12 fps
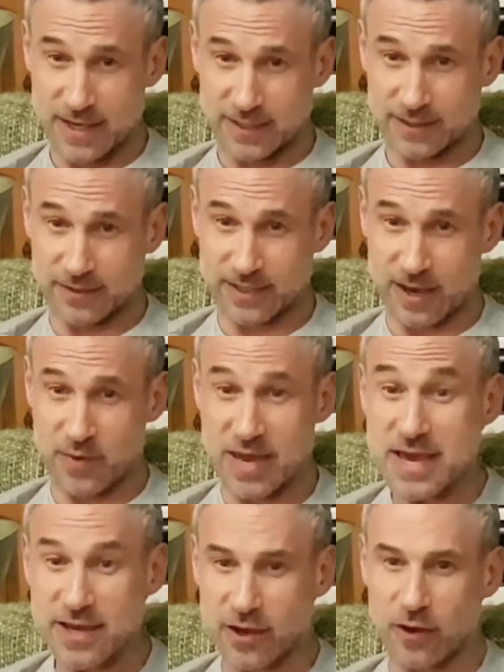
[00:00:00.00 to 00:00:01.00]
So it's how
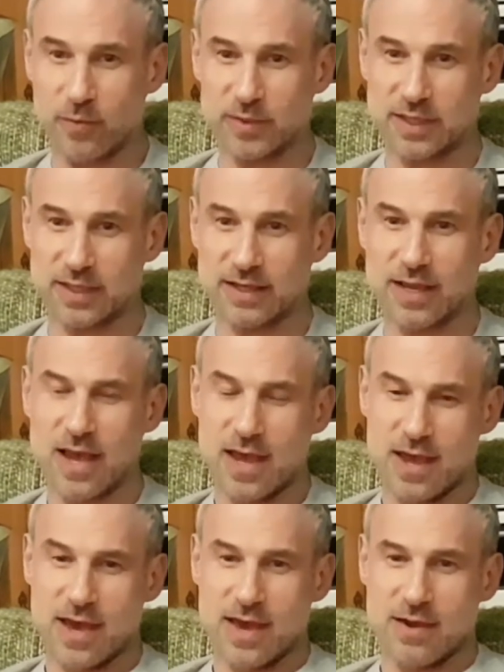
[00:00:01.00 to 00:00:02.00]
he copes, and
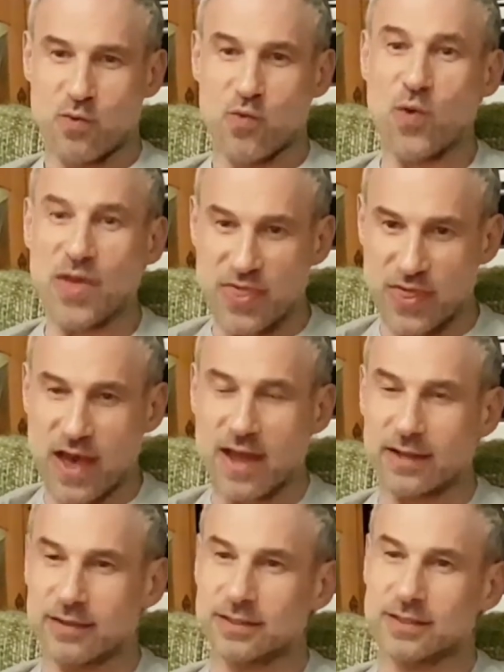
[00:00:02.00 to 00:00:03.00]
with
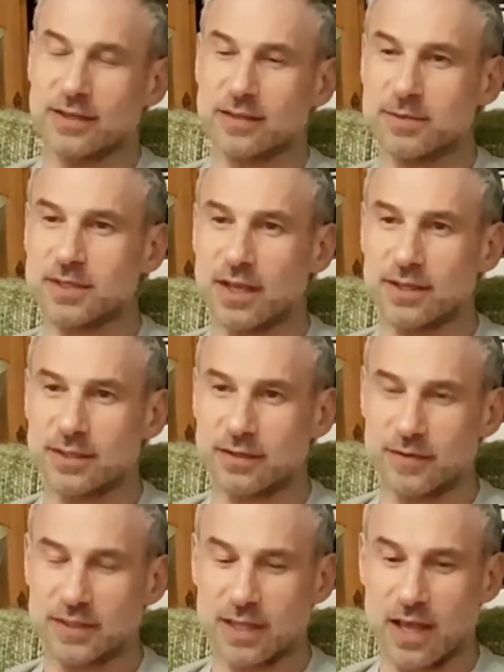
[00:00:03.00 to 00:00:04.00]
that circumstances of
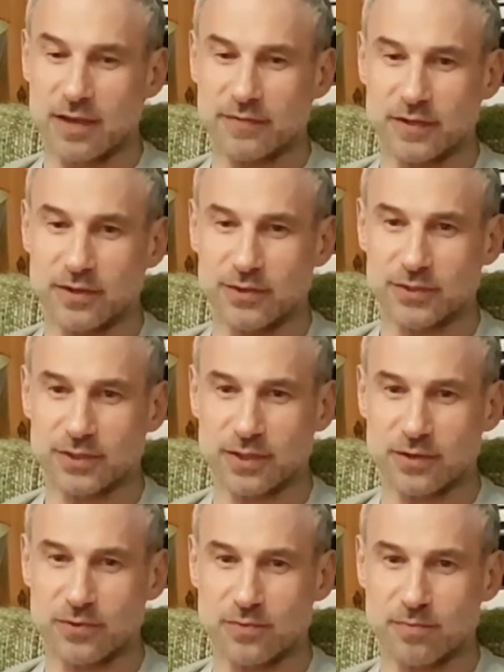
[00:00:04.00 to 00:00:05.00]
his life, and
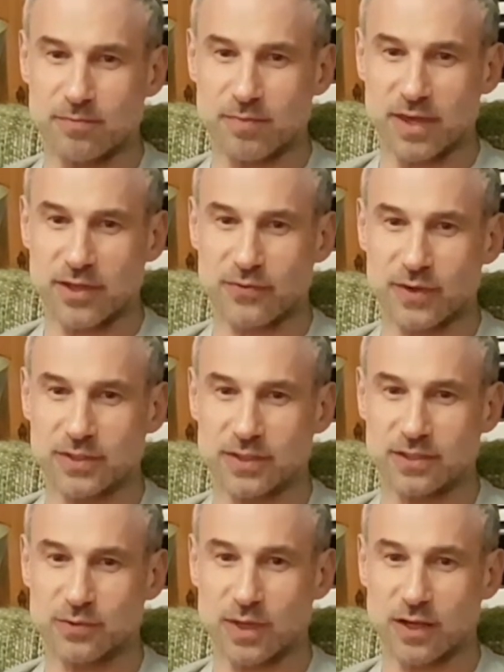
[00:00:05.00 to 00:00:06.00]
also being thrust
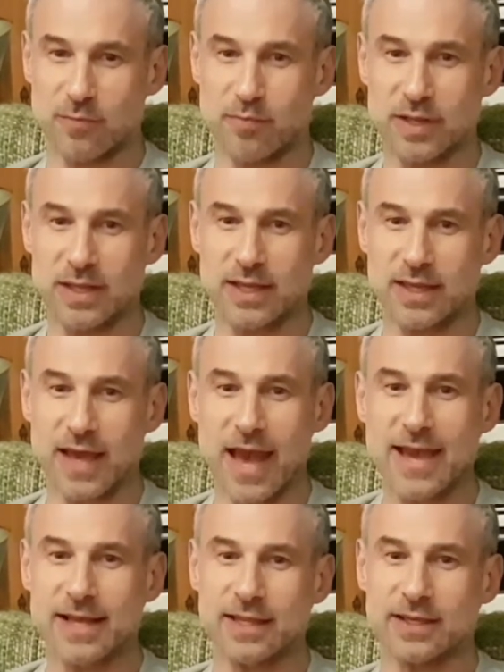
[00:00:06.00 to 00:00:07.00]
into a completely
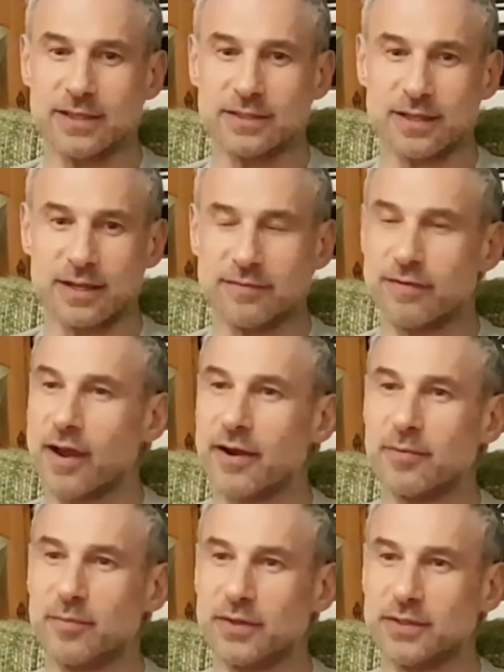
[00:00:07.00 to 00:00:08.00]
alien
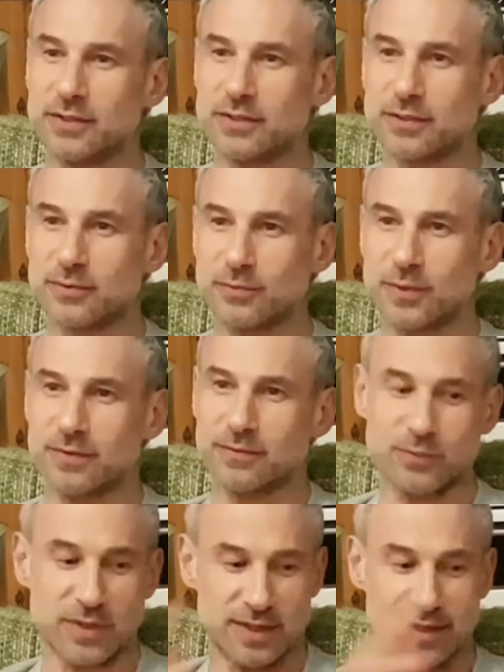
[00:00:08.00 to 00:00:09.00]
environment with,
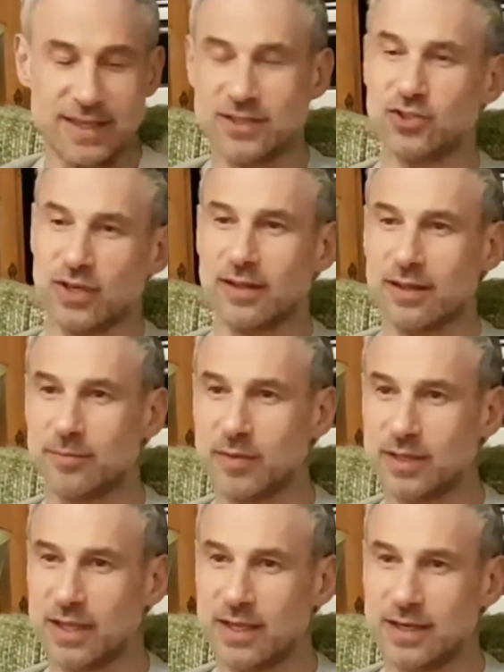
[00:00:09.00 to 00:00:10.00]
with this
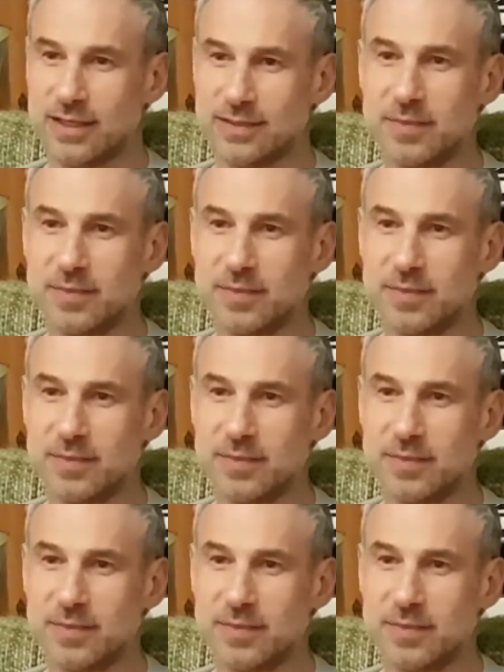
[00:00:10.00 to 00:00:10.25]
gentleman and his